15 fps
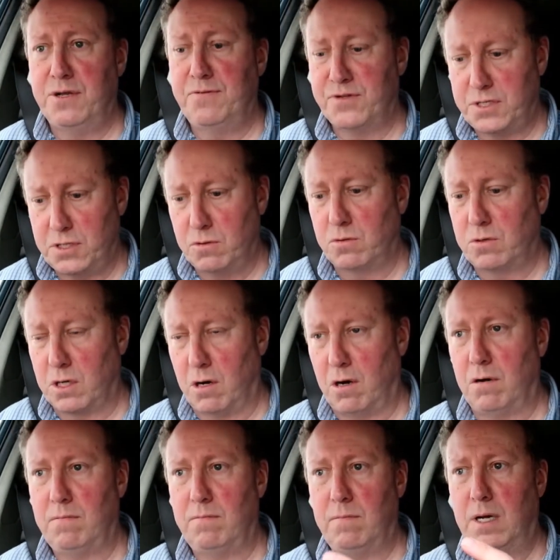you've still
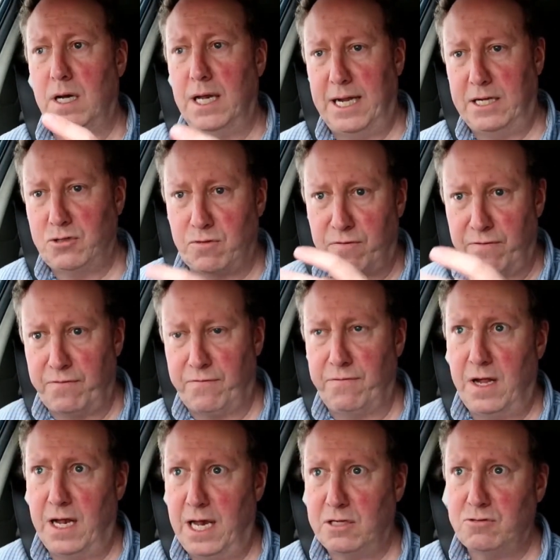got
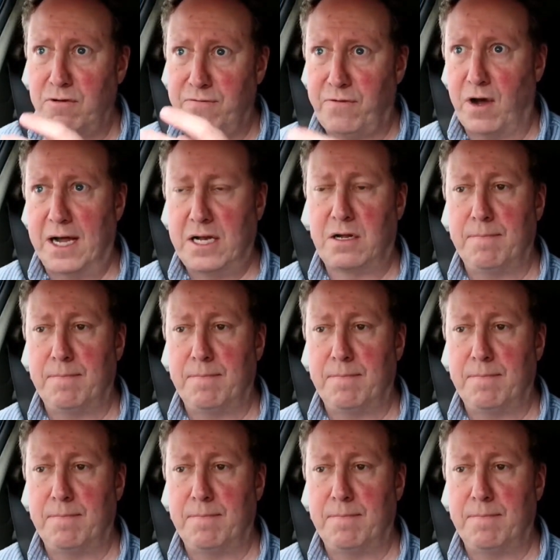electrified